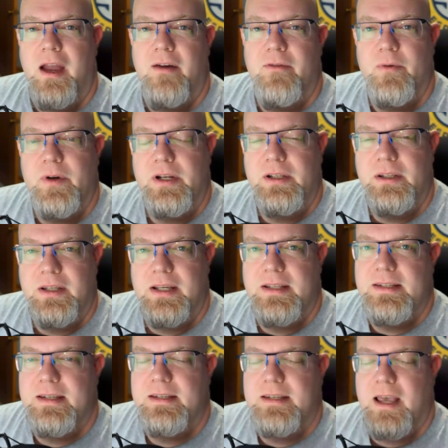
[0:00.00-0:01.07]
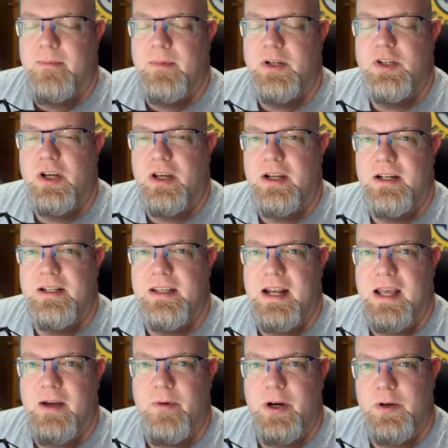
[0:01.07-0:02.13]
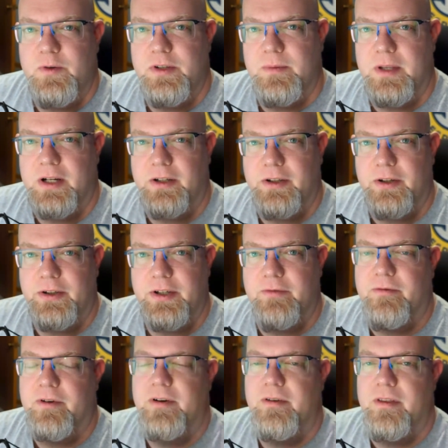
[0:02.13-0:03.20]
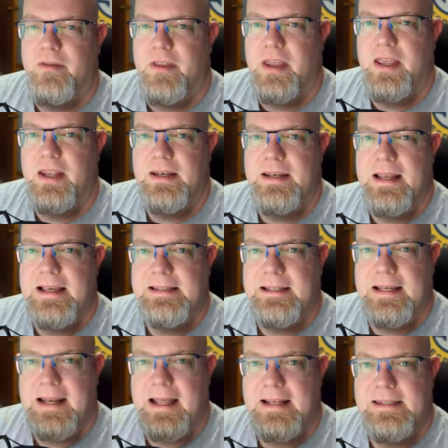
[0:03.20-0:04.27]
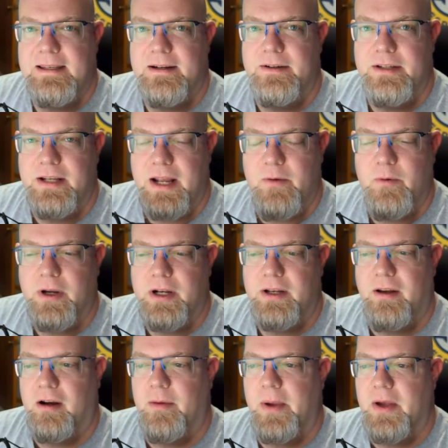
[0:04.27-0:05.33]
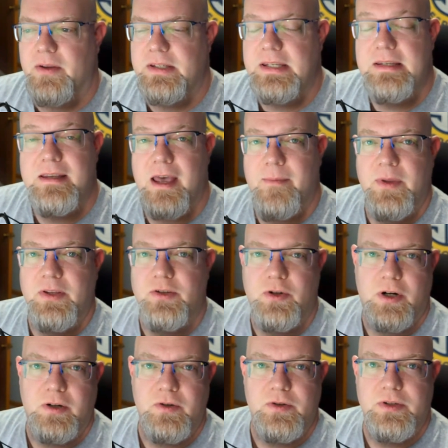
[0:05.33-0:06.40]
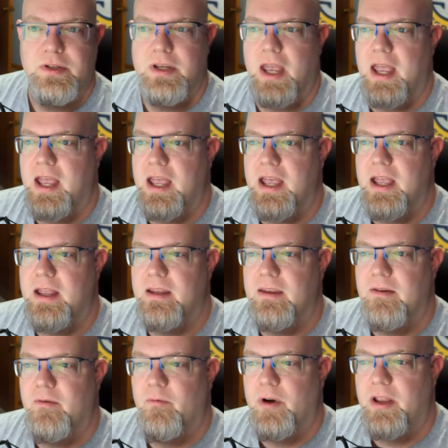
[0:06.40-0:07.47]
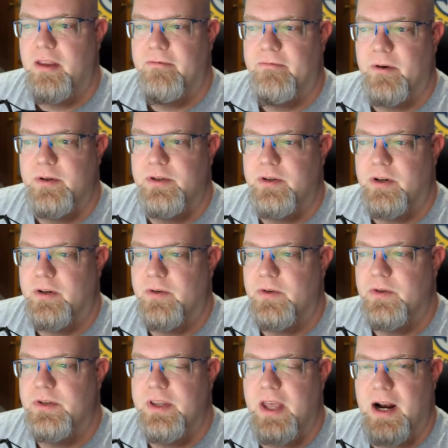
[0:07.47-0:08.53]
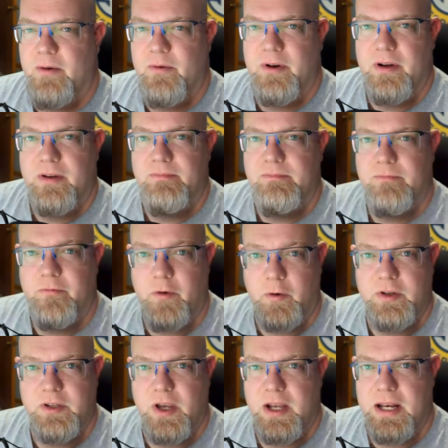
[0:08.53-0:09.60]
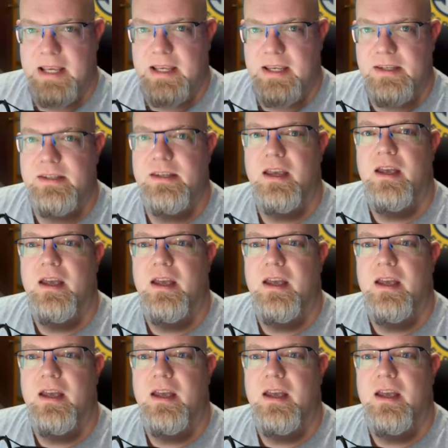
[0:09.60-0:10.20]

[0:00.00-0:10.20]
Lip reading: everyone, it's sysadmin Sean, and today I want to do something a little different than desk to data center. Today we're going to talk about sysadmin struggles, and one of the first struggles that I want to focus on is